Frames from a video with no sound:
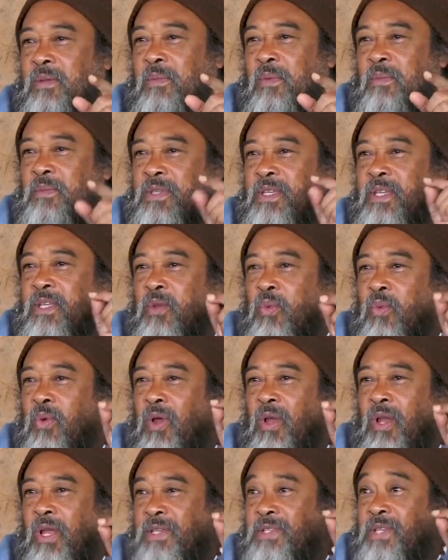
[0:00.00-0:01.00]
I'm seeing the
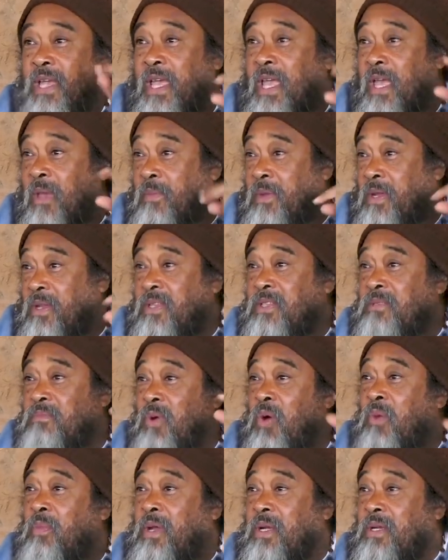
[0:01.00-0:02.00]
world as I am at this
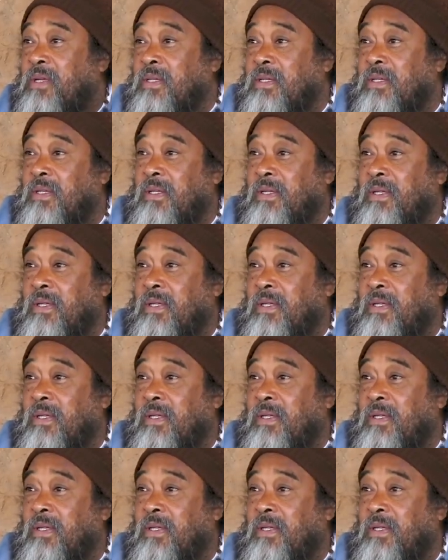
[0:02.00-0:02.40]
moment.